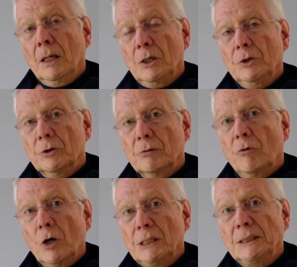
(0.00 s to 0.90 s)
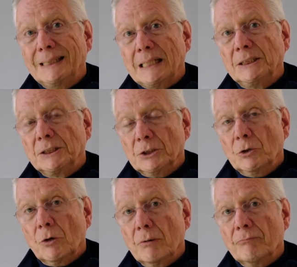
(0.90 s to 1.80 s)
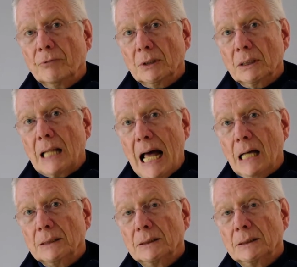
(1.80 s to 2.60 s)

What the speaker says: Your voice sets the norm for the class.